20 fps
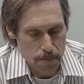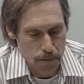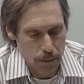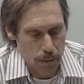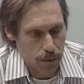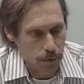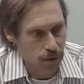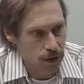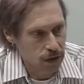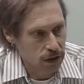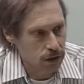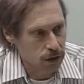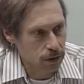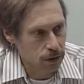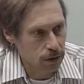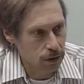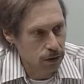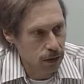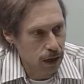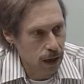
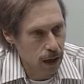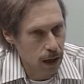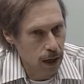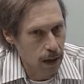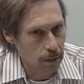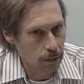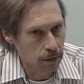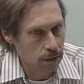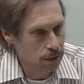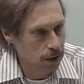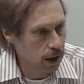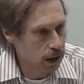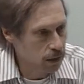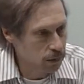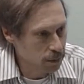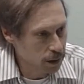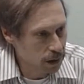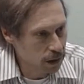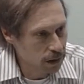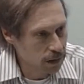professional
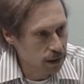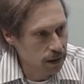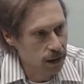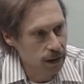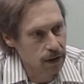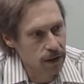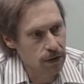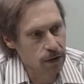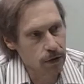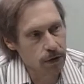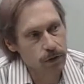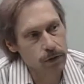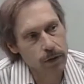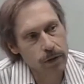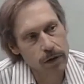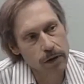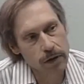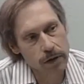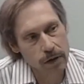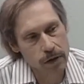development and so
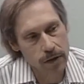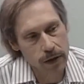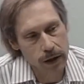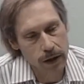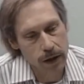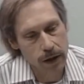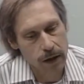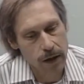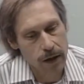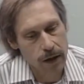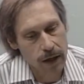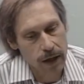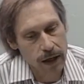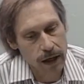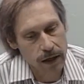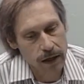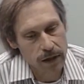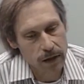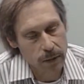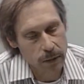forth there.
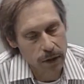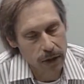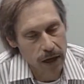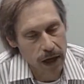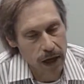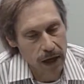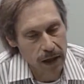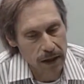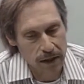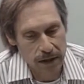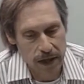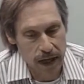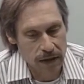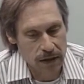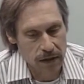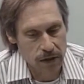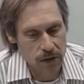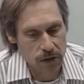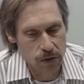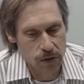And here we're not. And it's
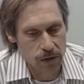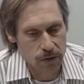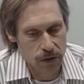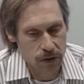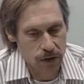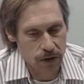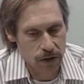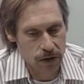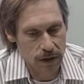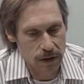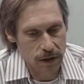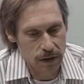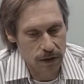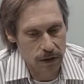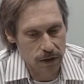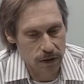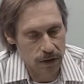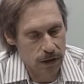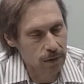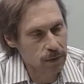not that the university
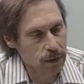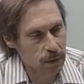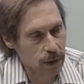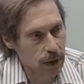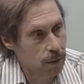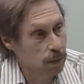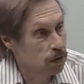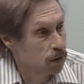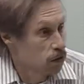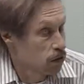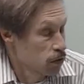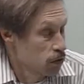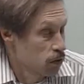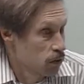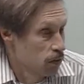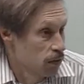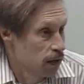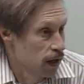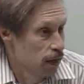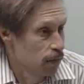doesn't treat me well, but there
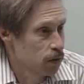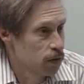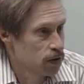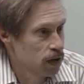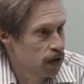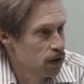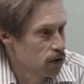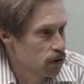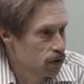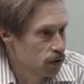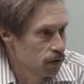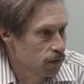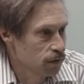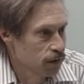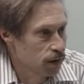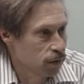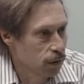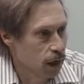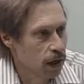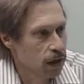could be that potential if
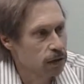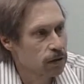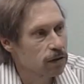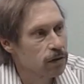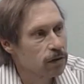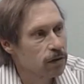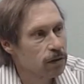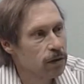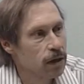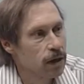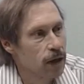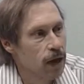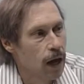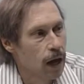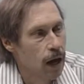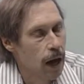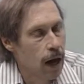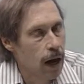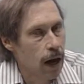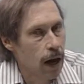they wanted to.
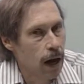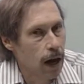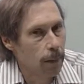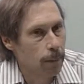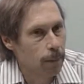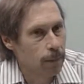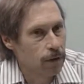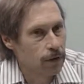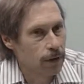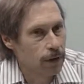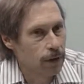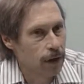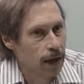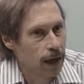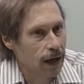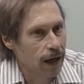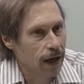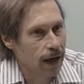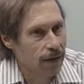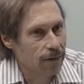So
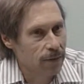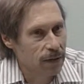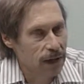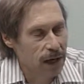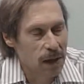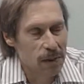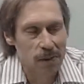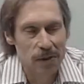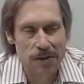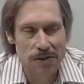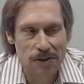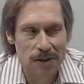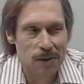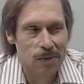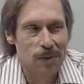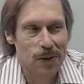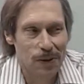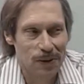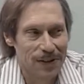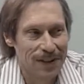I've been able to see
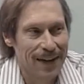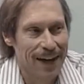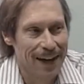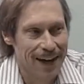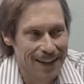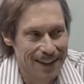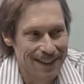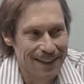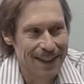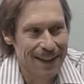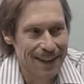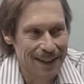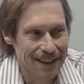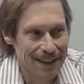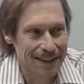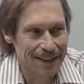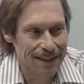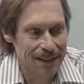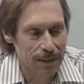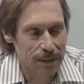both sides
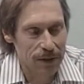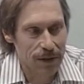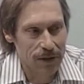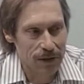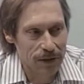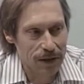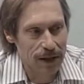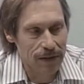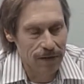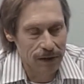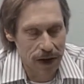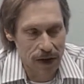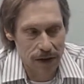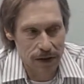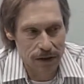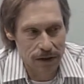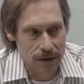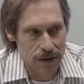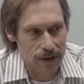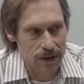and some of those
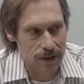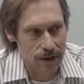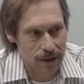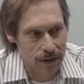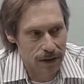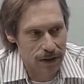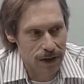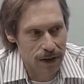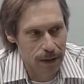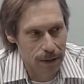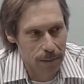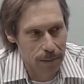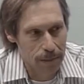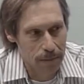advantages. Yeah.